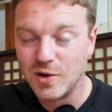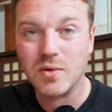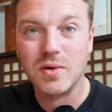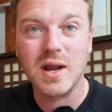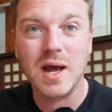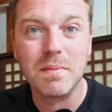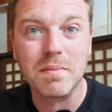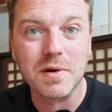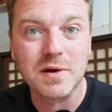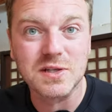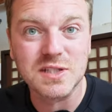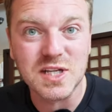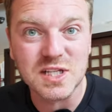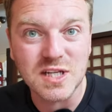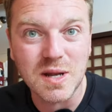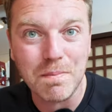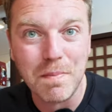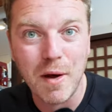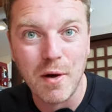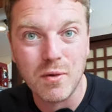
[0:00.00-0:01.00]
good on there because
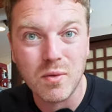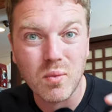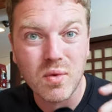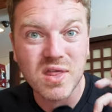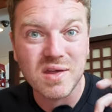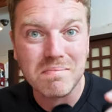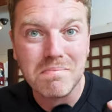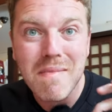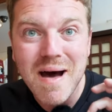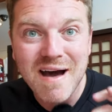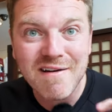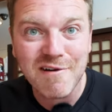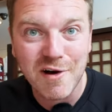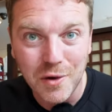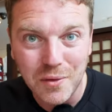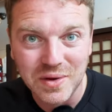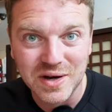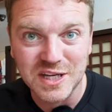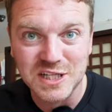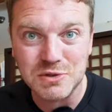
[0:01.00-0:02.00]
it's the bone with the
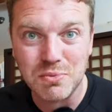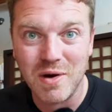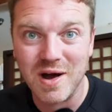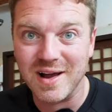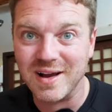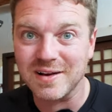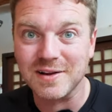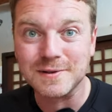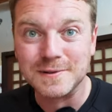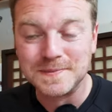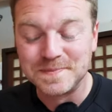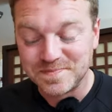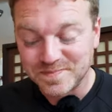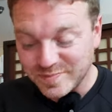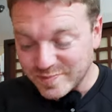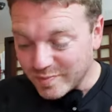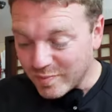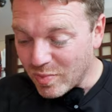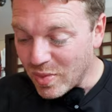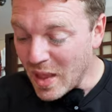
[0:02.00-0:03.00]
marrow in as well.
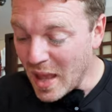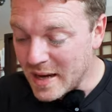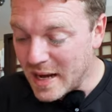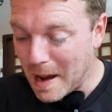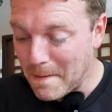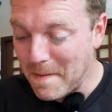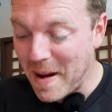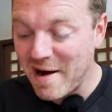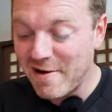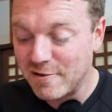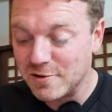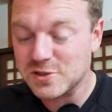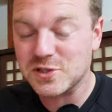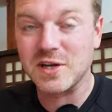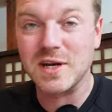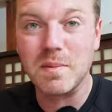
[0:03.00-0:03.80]
And that marrow is